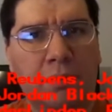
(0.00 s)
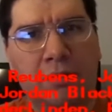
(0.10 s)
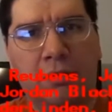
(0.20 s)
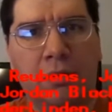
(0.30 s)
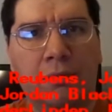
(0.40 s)

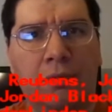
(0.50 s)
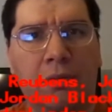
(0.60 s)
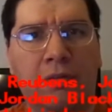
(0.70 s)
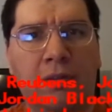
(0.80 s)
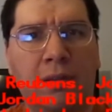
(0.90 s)
best known
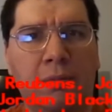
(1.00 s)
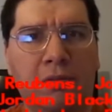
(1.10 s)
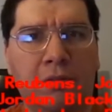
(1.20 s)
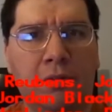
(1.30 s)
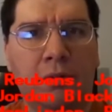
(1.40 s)
for his T V
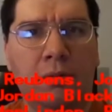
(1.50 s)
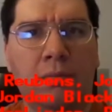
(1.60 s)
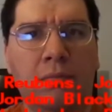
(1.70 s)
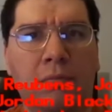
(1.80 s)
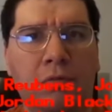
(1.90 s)
show
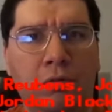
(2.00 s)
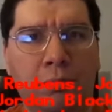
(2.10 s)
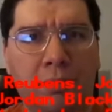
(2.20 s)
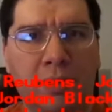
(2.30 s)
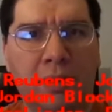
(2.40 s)
True
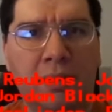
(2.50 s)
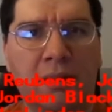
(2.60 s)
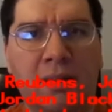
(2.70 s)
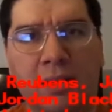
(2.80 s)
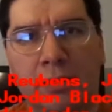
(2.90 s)

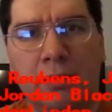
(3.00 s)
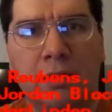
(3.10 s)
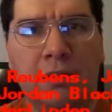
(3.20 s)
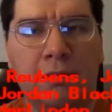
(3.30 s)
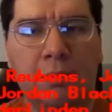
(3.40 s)
Blood that aired
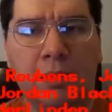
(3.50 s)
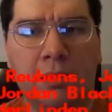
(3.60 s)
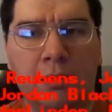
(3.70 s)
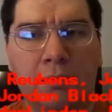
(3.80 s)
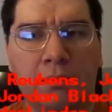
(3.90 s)
on H B
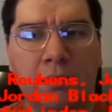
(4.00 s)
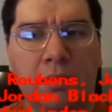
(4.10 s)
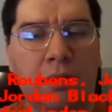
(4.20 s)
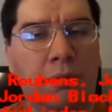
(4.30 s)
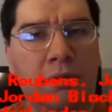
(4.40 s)
O,
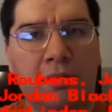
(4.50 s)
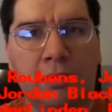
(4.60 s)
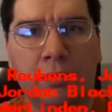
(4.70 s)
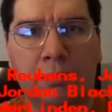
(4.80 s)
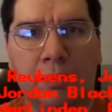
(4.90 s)
along with
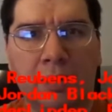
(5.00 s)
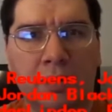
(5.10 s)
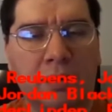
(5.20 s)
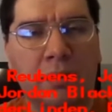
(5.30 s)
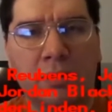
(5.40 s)
Tara
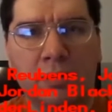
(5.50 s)
Buck,